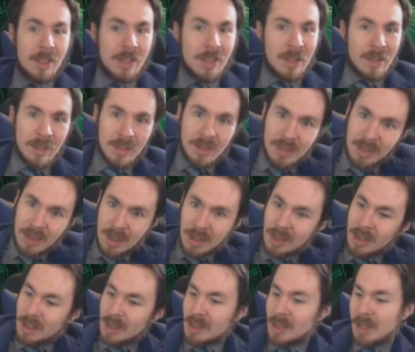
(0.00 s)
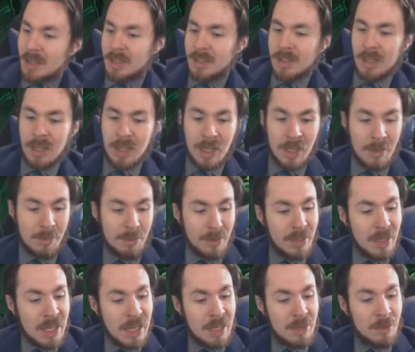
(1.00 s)
in this thing. It is a
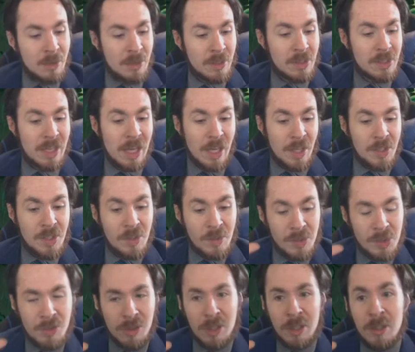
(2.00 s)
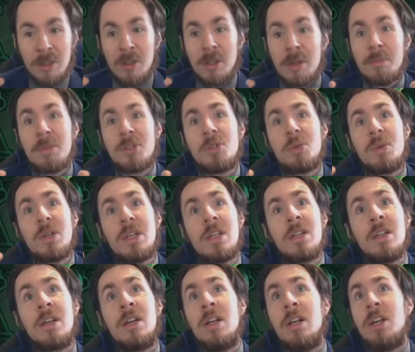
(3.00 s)
plane where it's a constant struggle
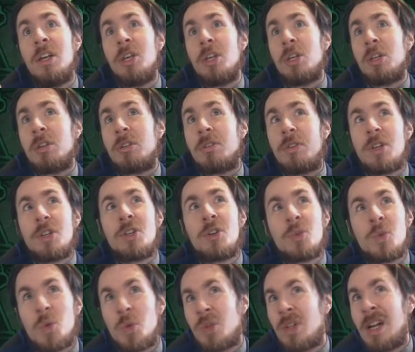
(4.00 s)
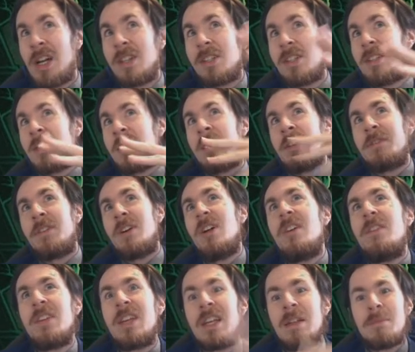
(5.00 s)
between creatures which are constantly
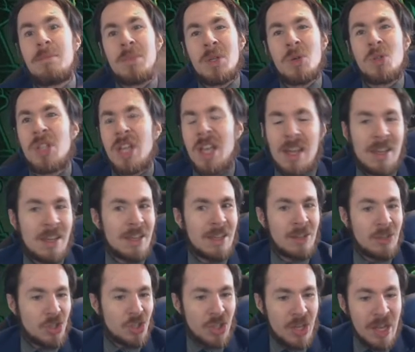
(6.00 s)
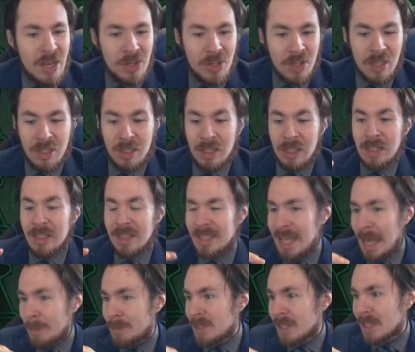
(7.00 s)
evolving and mutating and changing and
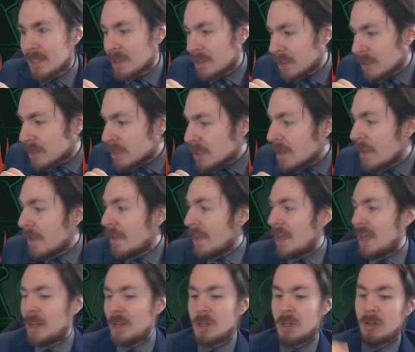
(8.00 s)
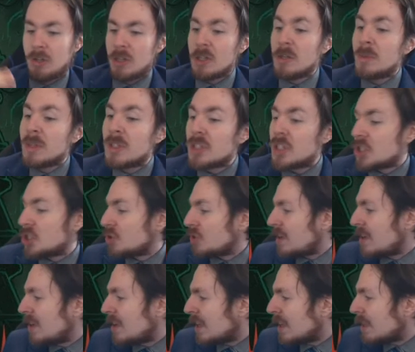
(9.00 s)
adapting to things, and your human is just
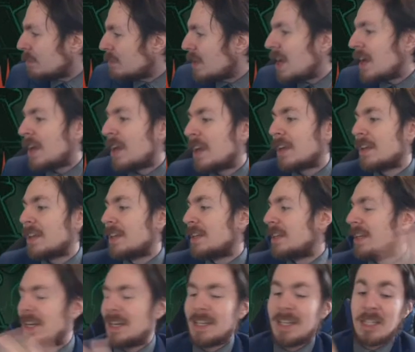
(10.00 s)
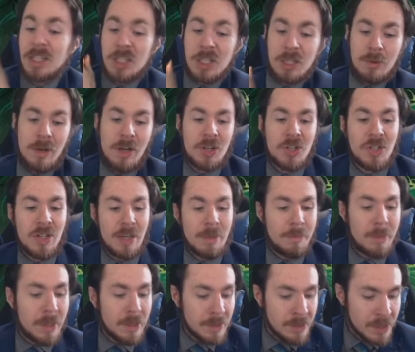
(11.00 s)
trying to get by and not get squashed
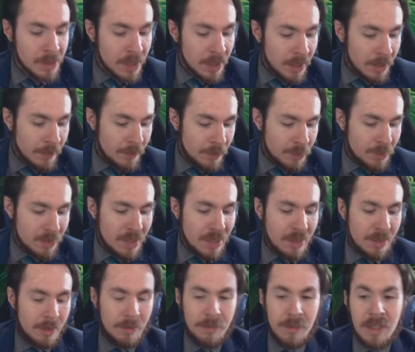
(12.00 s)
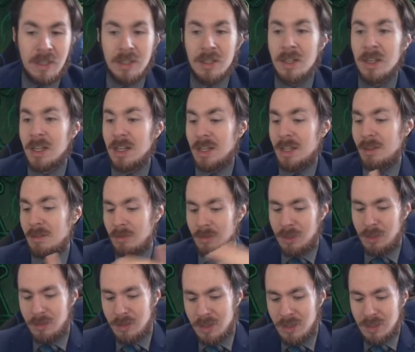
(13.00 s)
like bugs beneath their feet.
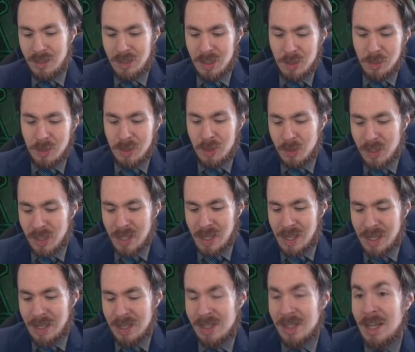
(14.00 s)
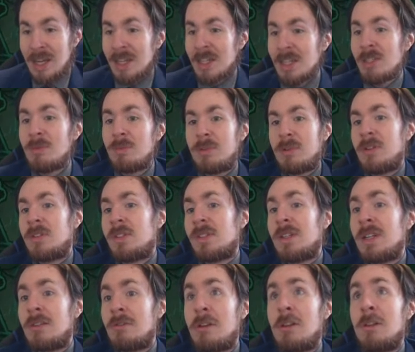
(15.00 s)
And they're doing okay, I guess. I don't know.
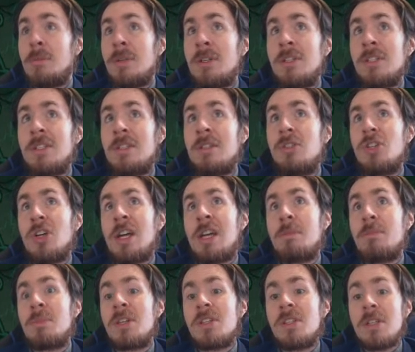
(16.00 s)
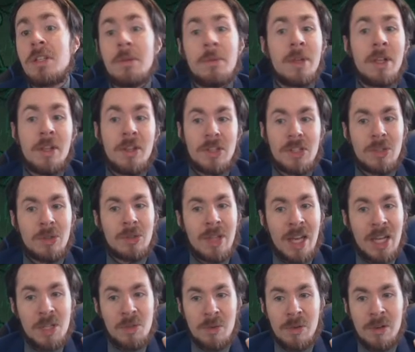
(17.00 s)
Personally, I'd rather be just a giant beastie. So
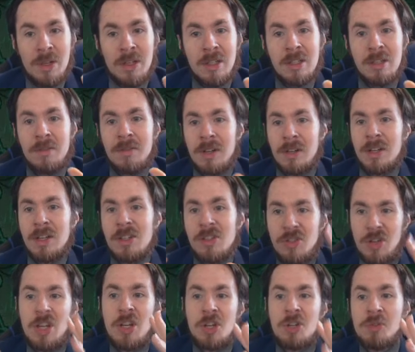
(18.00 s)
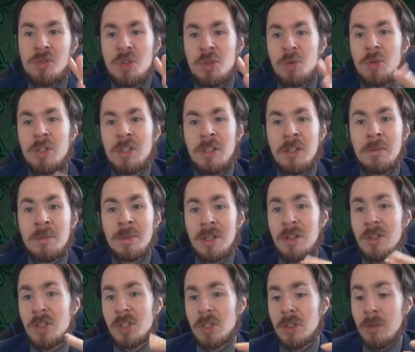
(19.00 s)
that's where it is, a very dangerous world. But
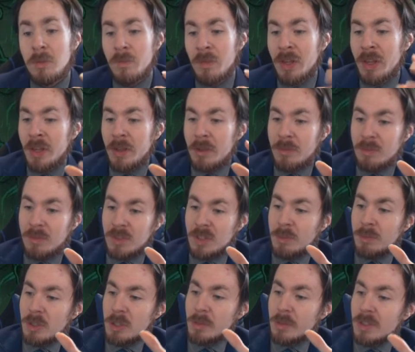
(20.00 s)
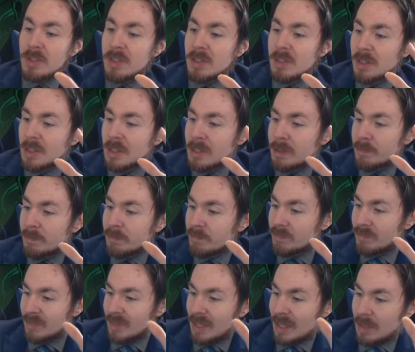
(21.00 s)
also, some humans
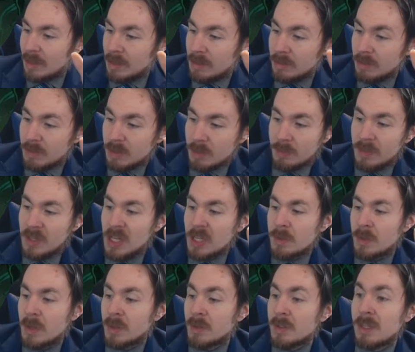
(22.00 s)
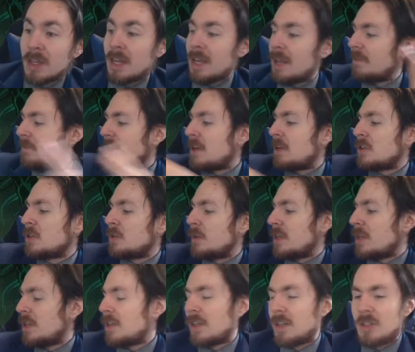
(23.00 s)
and some planeswalkers have found a
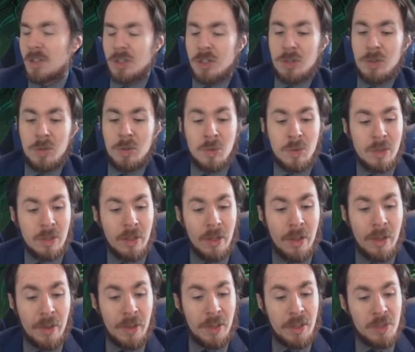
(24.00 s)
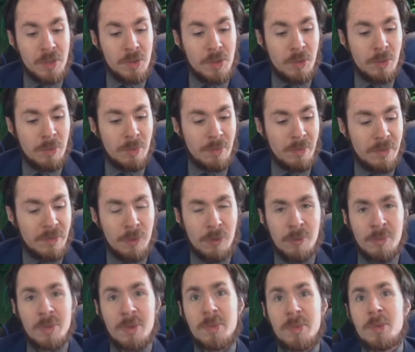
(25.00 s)
way to
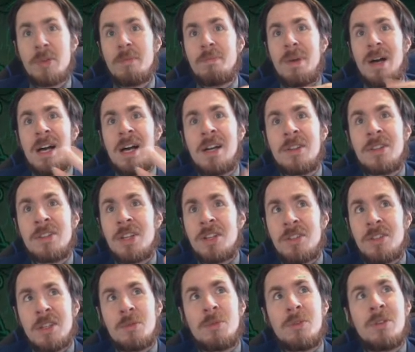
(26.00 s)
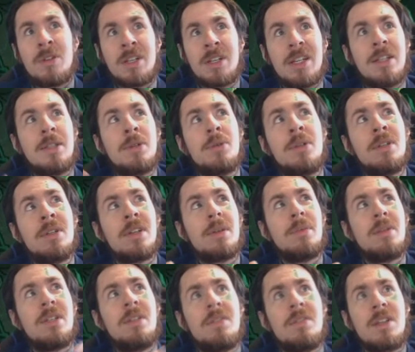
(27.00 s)
form some sort of bond. There's actually a word like eluda, I
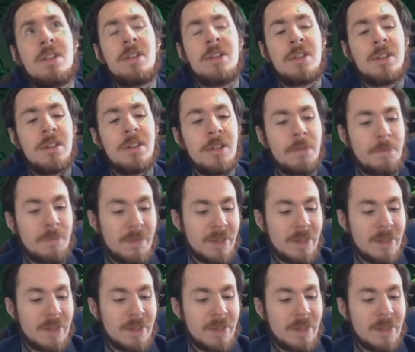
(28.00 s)
believe they called it there,